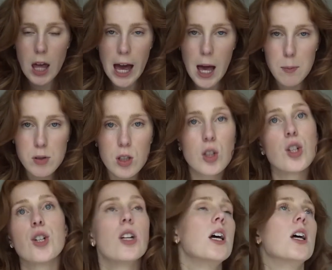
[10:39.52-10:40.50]

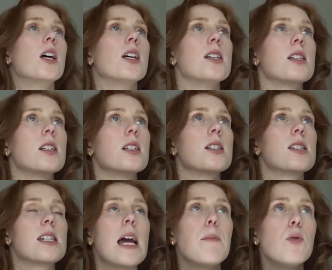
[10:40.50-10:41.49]
absolute
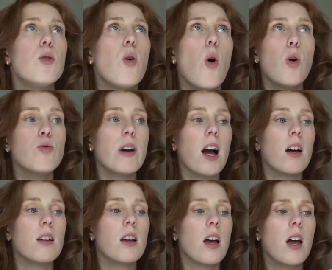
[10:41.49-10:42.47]
staple all
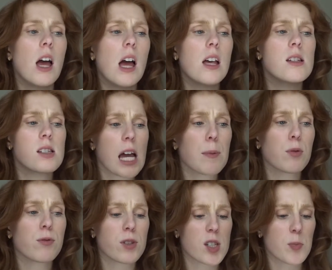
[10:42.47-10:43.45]
round, staple
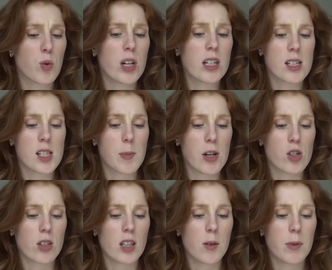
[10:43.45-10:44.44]
for spring
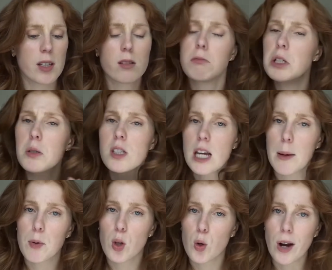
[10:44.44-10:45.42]
especially, but just
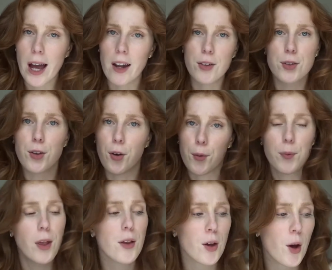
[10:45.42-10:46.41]
staple all round. So
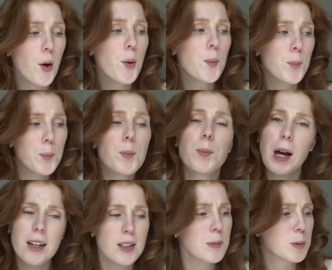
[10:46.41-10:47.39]
go
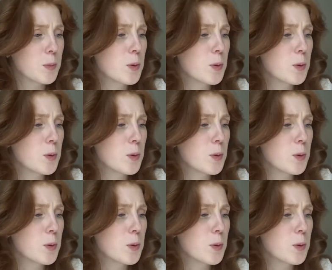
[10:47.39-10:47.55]
buy some